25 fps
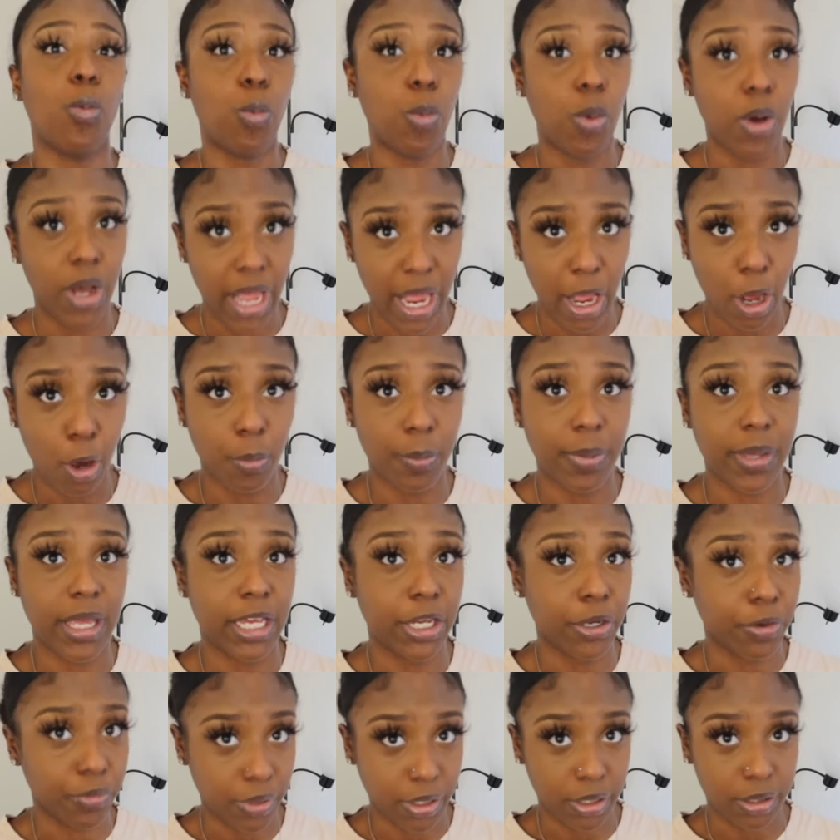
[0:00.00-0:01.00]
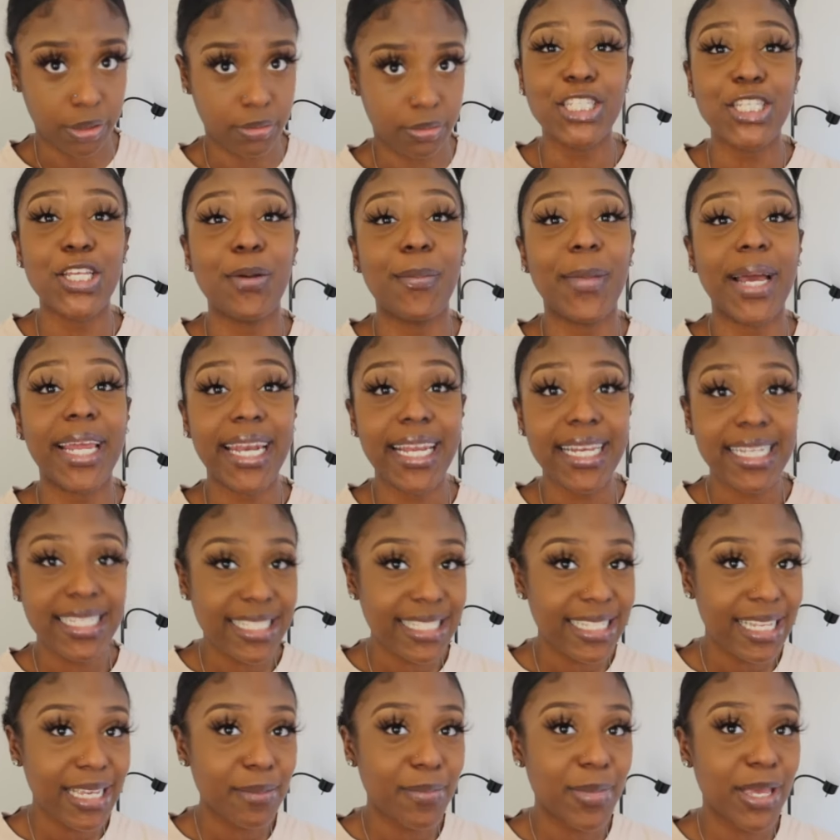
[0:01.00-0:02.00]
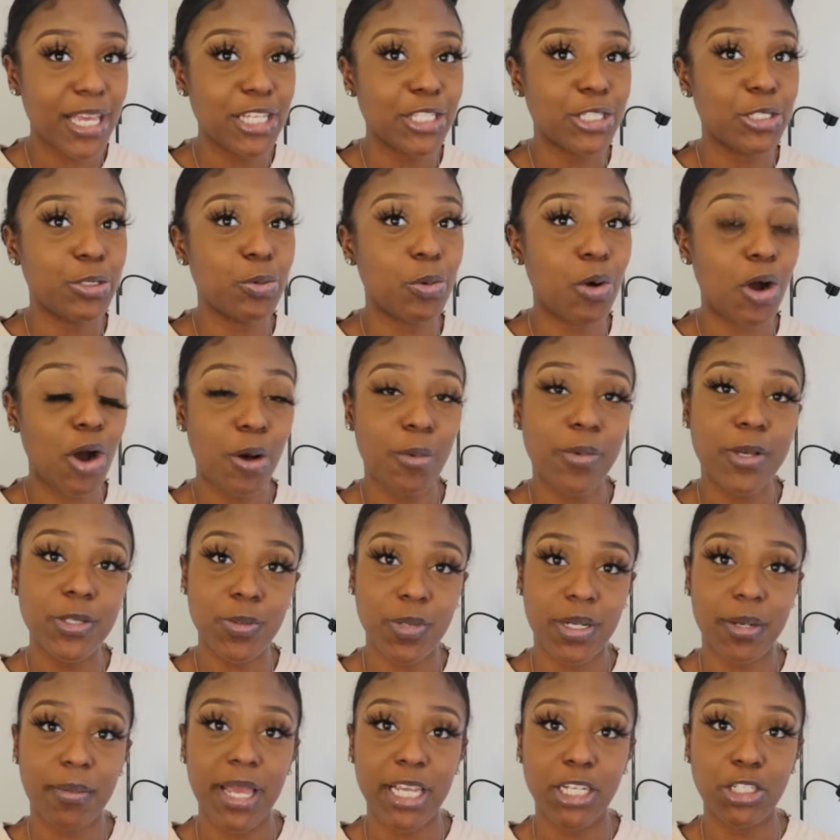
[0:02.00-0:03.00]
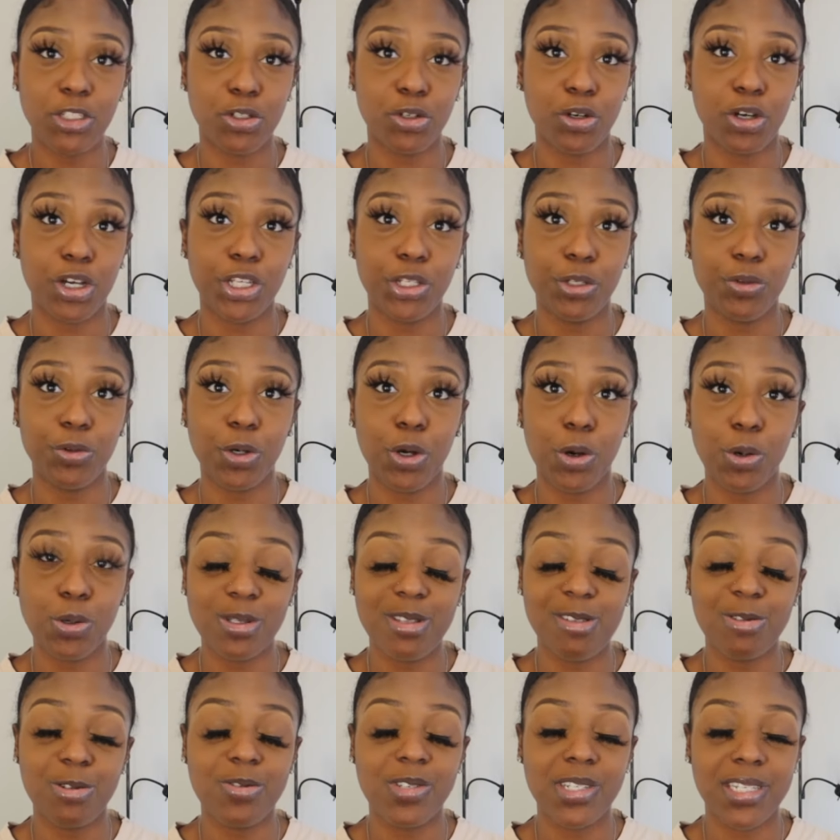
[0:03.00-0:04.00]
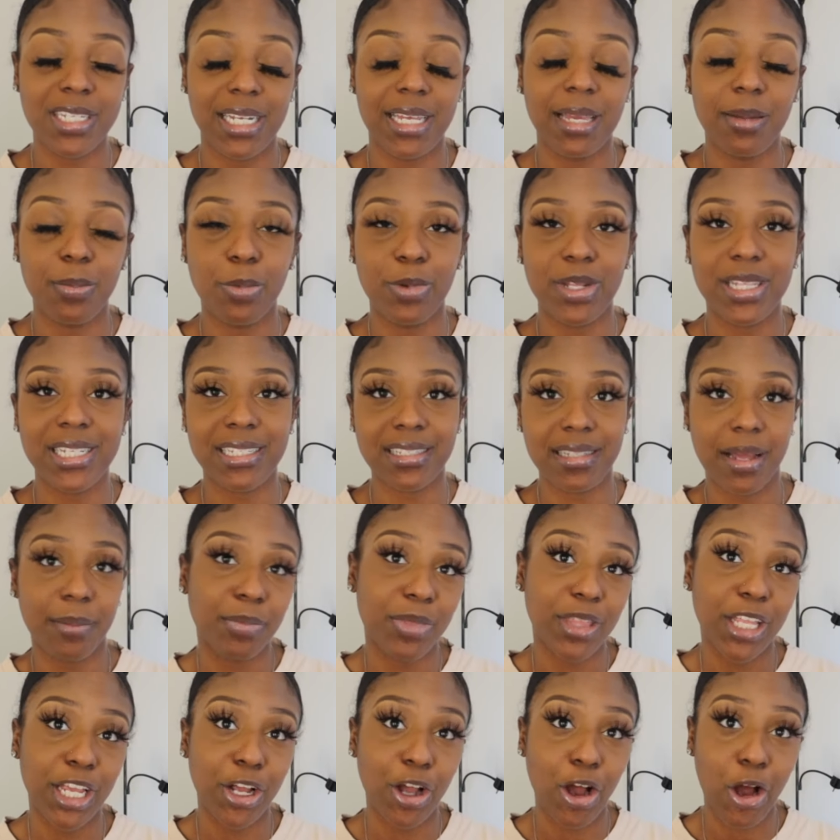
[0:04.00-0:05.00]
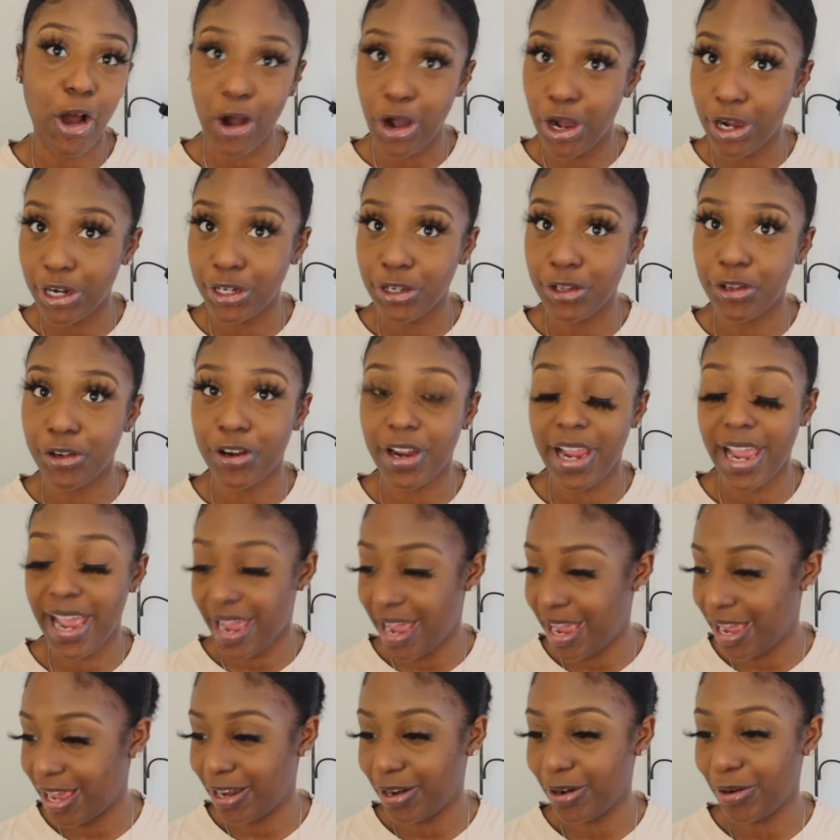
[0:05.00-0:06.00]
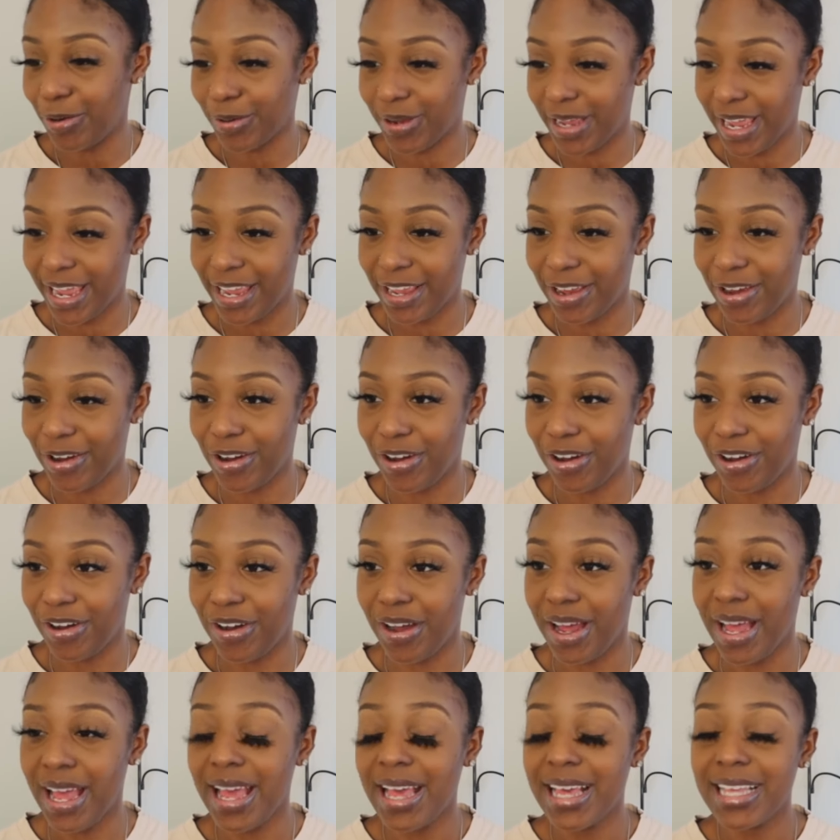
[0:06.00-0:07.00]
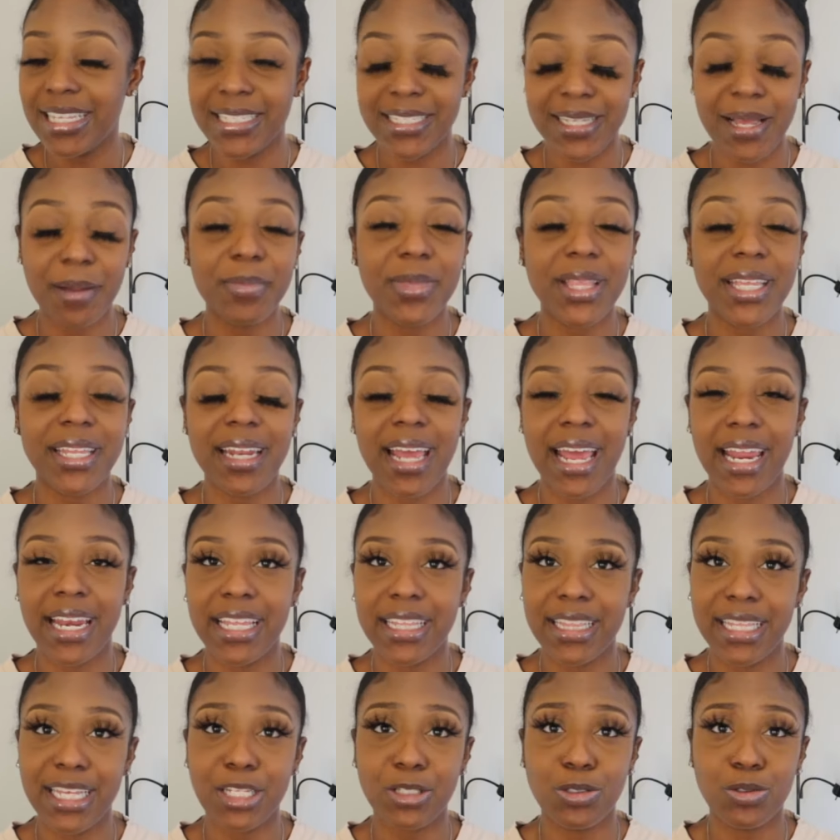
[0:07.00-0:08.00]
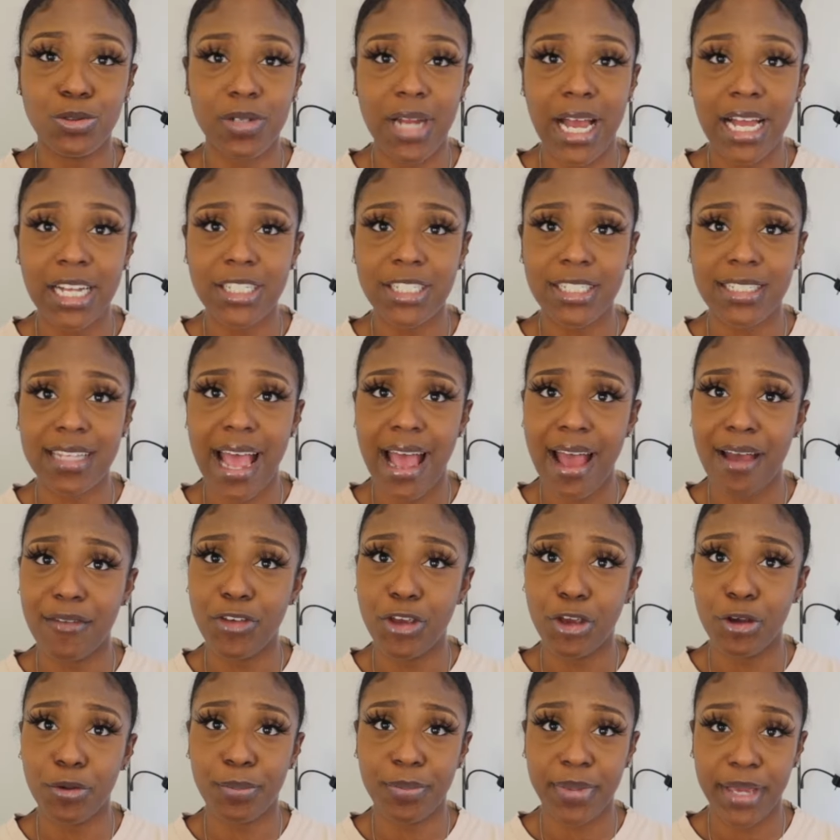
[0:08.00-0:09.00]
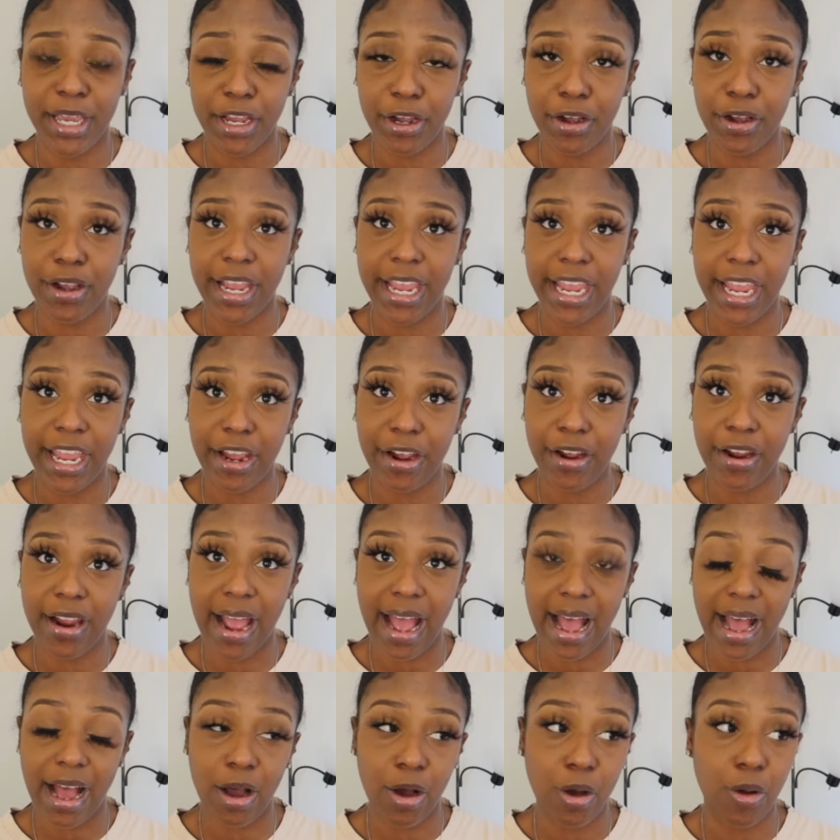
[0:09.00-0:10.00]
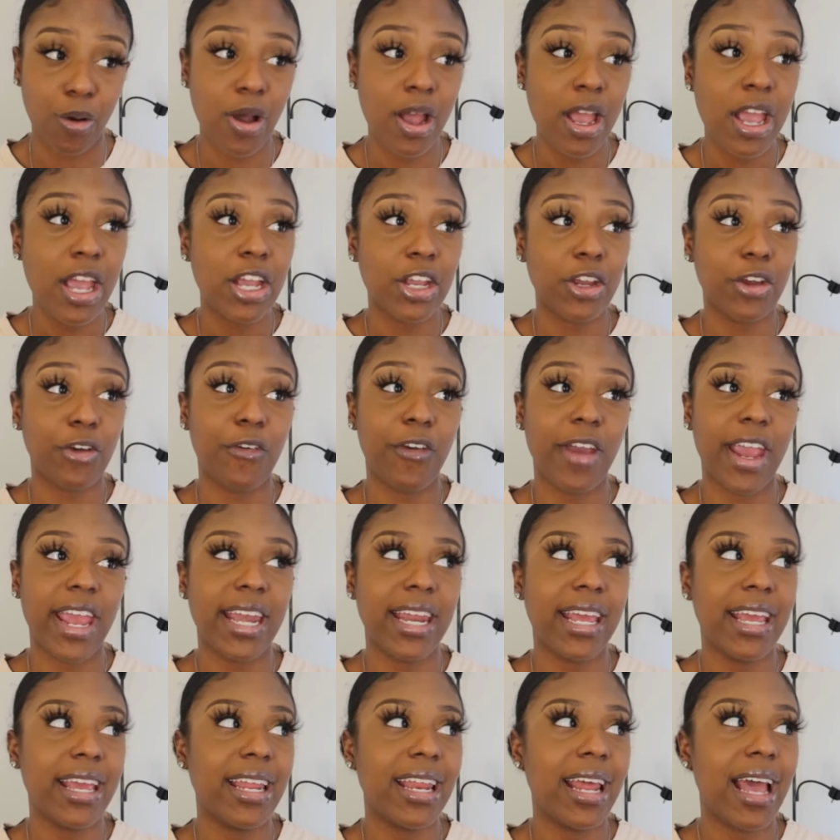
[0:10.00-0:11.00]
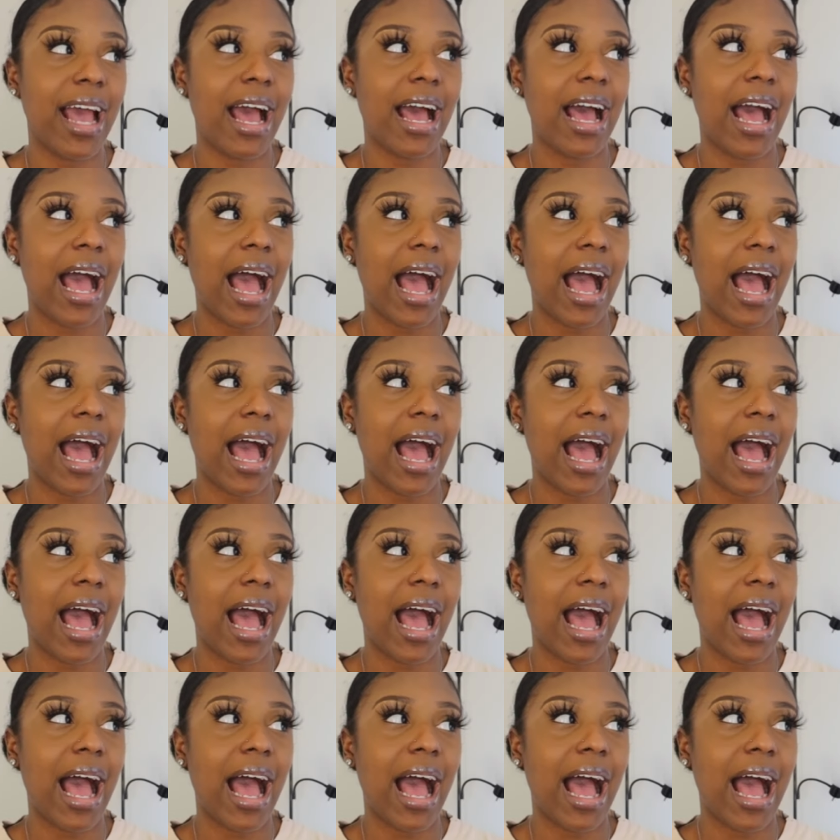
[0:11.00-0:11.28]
will help it grow. So my next tip is you always want to make sure you go to sleep with something on your head, okay, y'all? Something, anything. Do not just have your bare hair out. Granted,